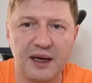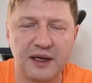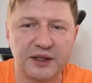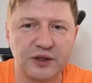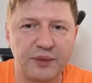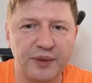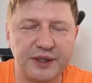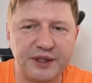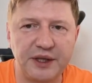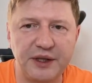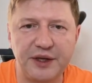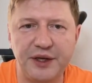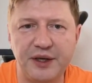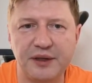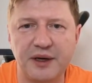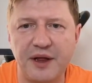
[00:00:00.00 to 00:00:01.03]
So we're still
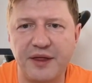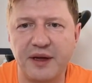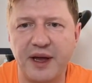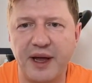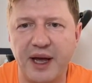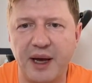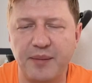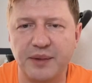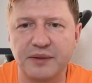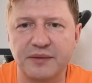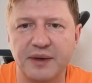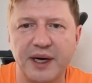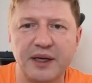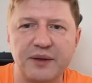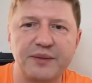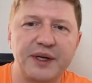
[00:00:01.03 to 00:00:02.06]
here, nothing happened, right?